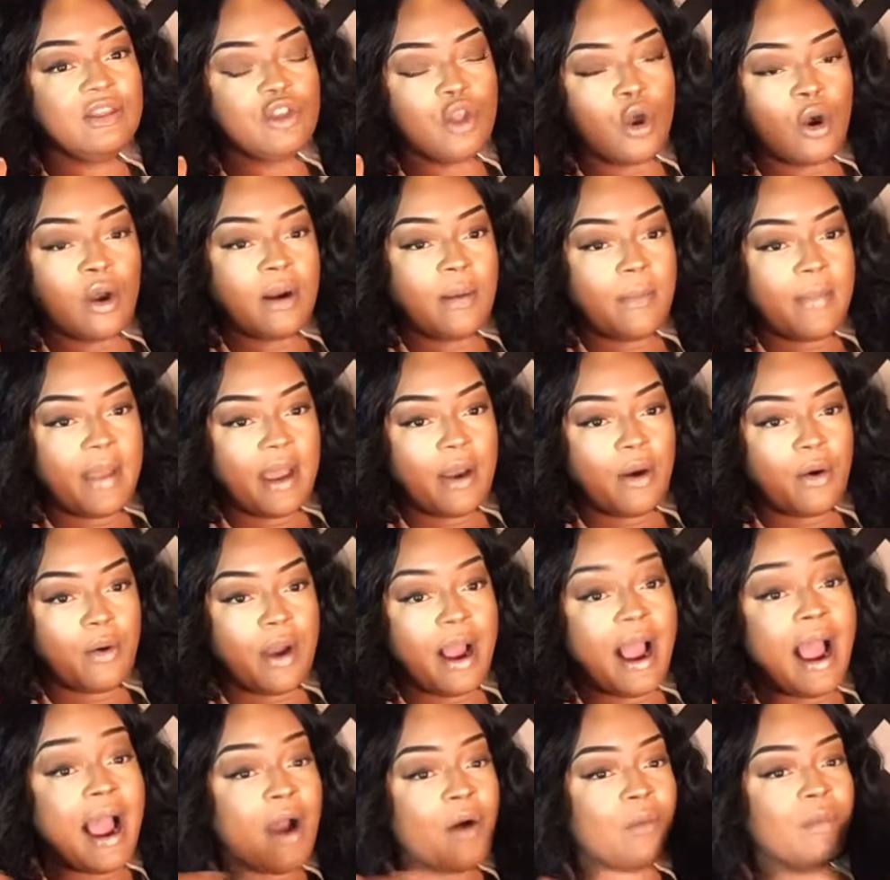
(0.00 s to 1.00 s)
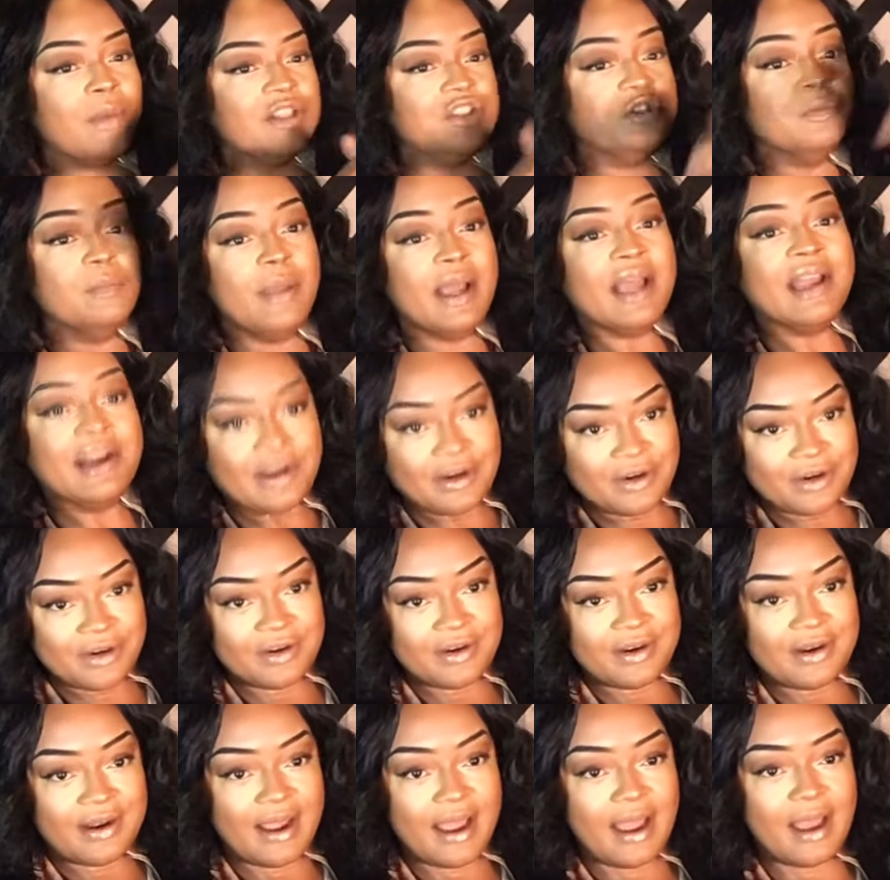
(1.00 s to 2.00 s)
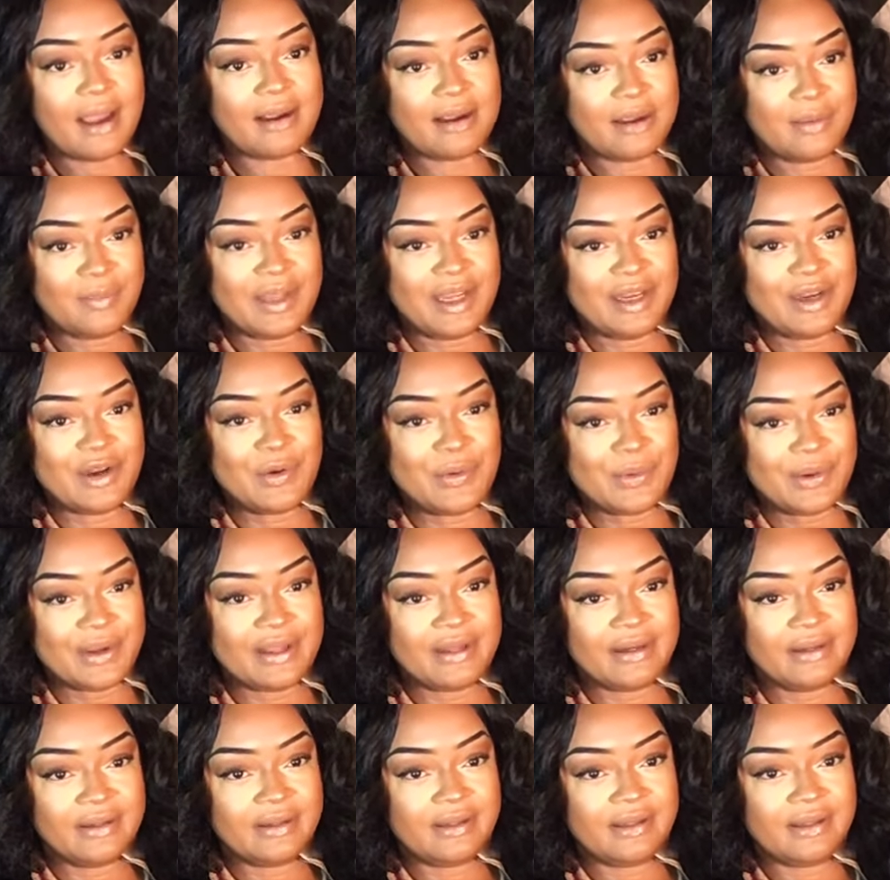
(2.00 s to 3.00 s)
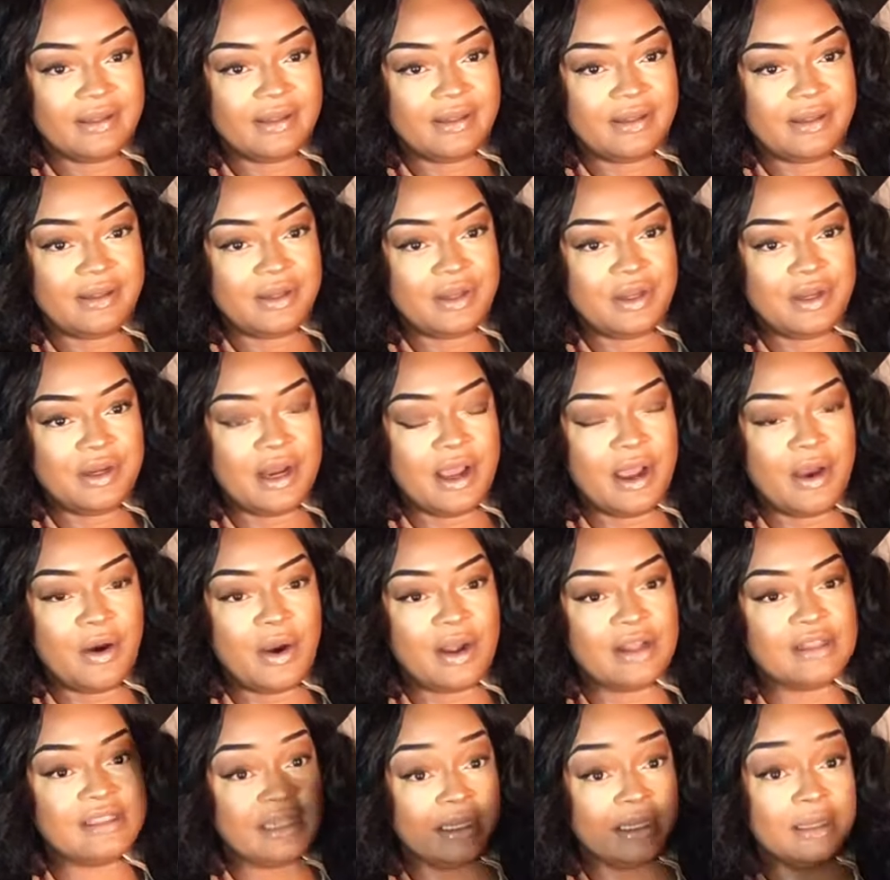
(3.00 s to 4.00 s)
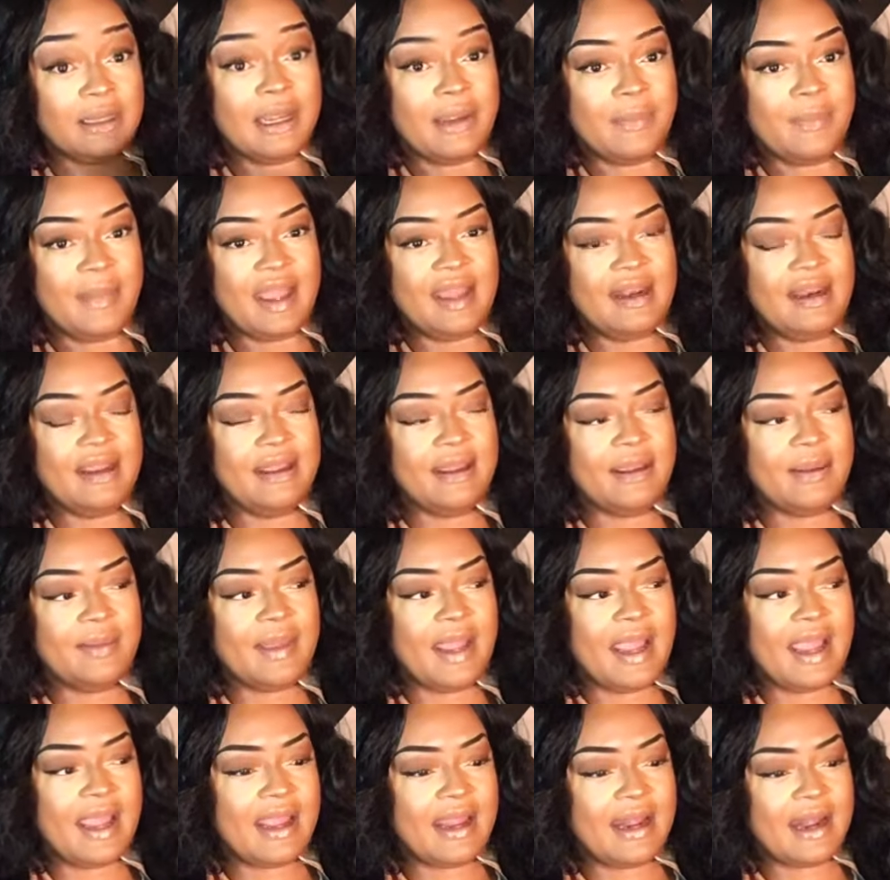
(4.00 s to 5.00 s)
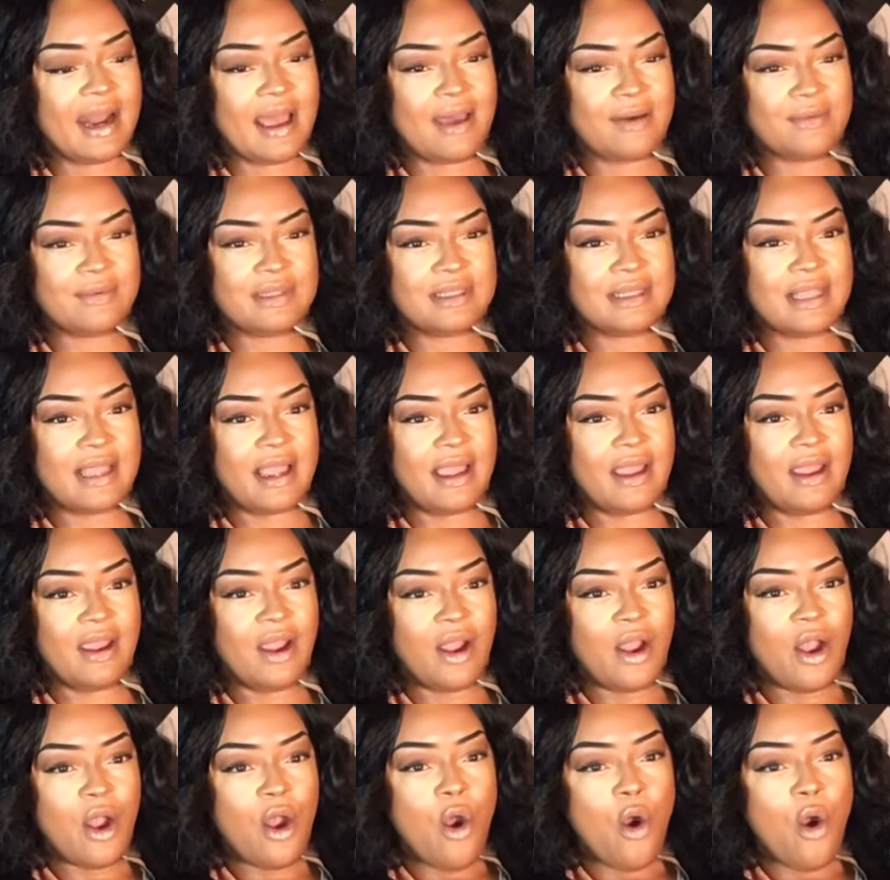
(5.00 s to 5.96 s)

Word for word: thought about how much better i could be doing you know until i met him and i was like